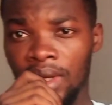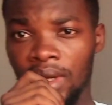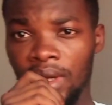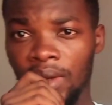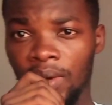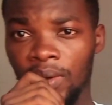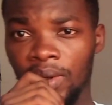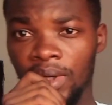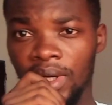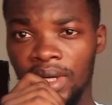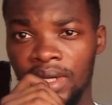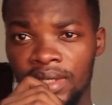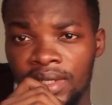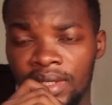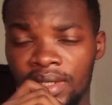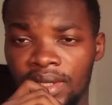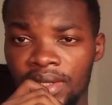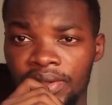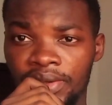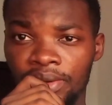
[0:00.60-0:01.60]
hello
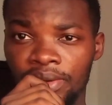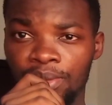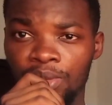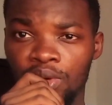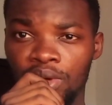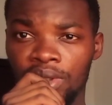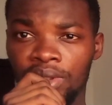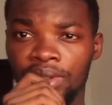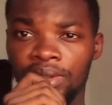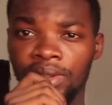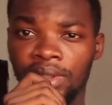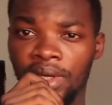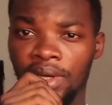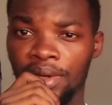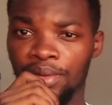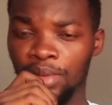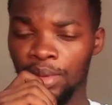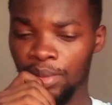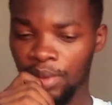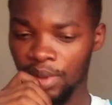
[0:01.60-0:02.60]
guys it's your boy
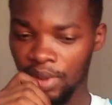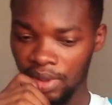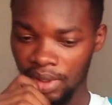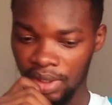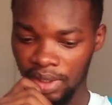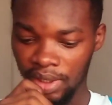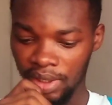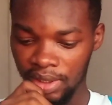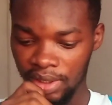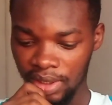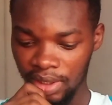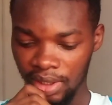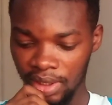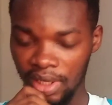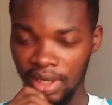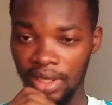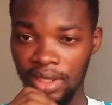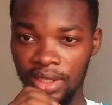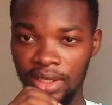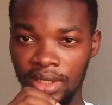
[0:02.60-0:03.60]
habib educate
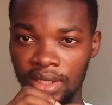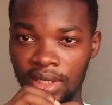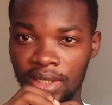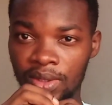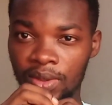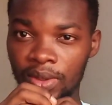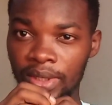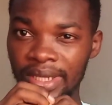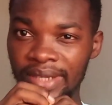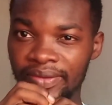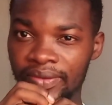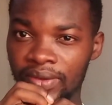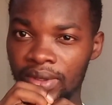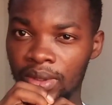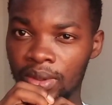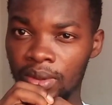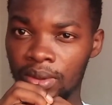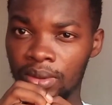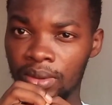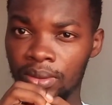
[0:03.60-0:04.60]
and in today's
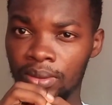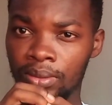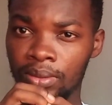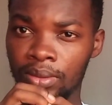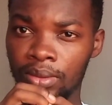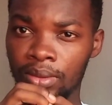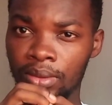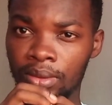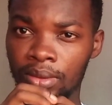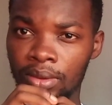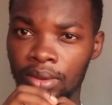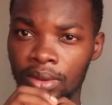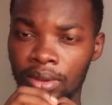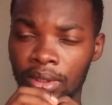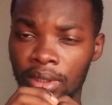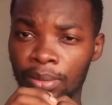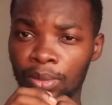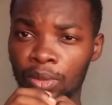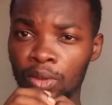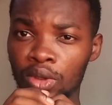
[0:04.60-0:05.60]
video
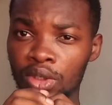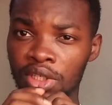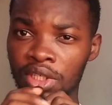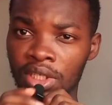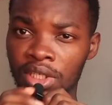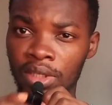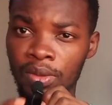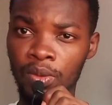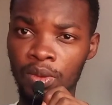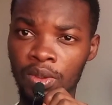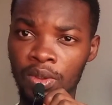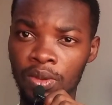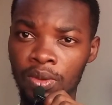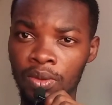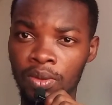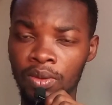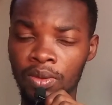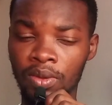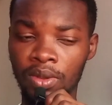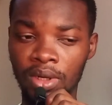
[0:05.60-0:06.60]
i'm going to share with
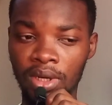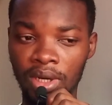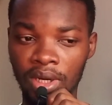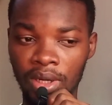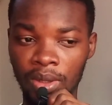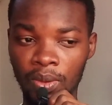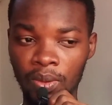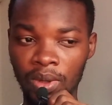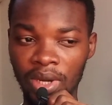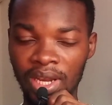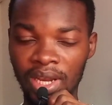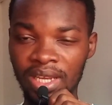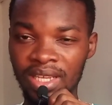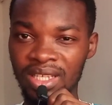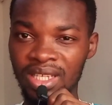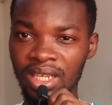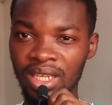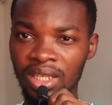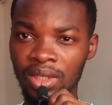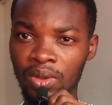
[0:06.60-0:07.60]
you how i
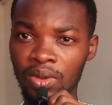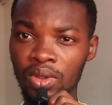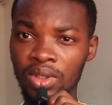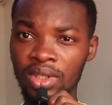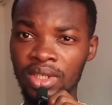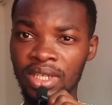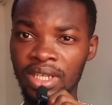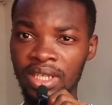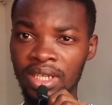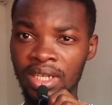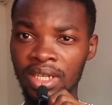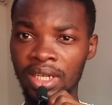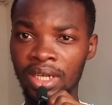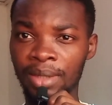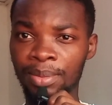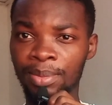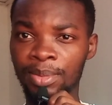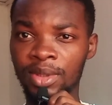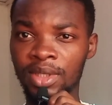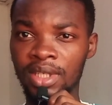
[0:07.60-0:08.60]
nearly got
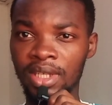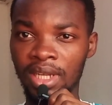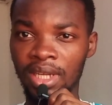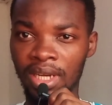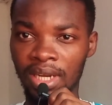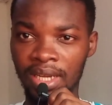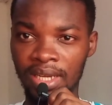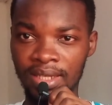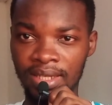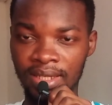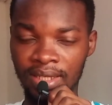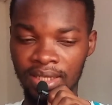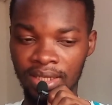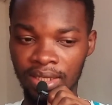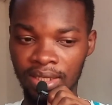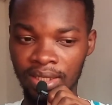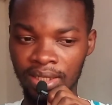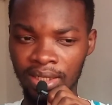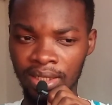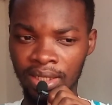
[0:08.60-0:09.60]
kidnapped last
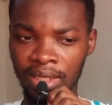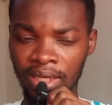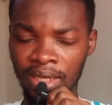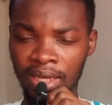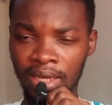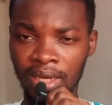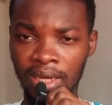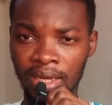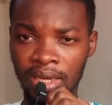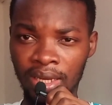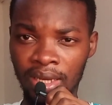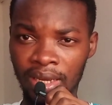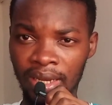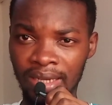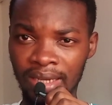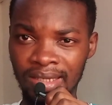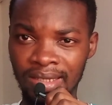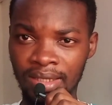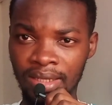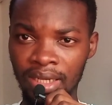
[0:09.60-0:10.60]
year
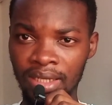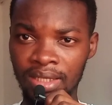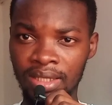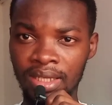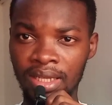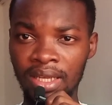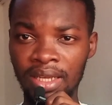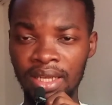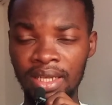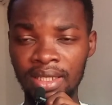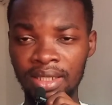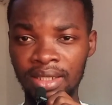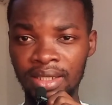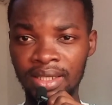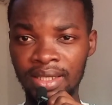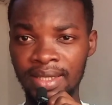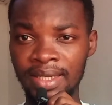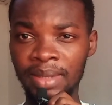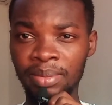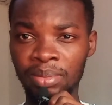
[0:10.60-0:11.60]
exactly in
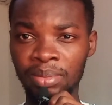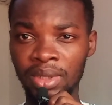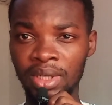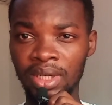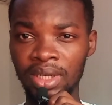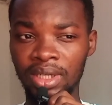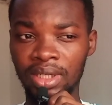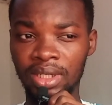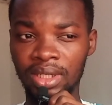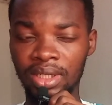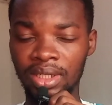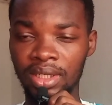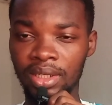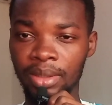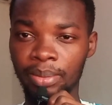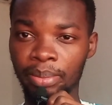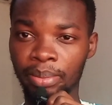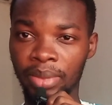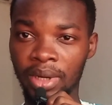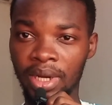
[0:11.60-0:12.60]
december
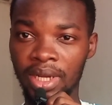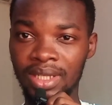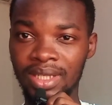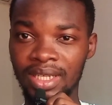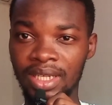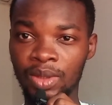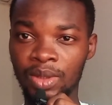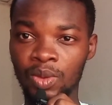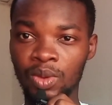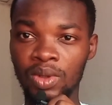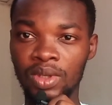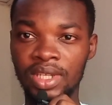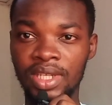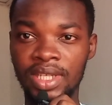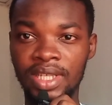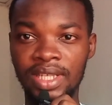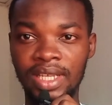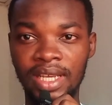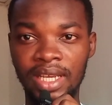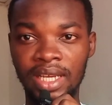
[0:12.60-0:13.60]
but it
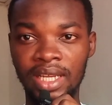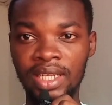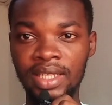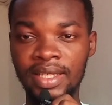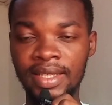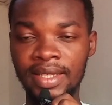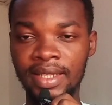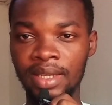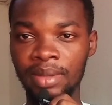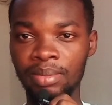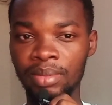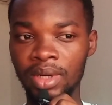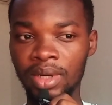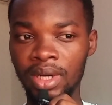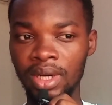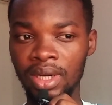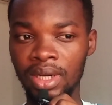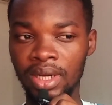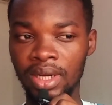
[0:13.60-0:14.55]
was early december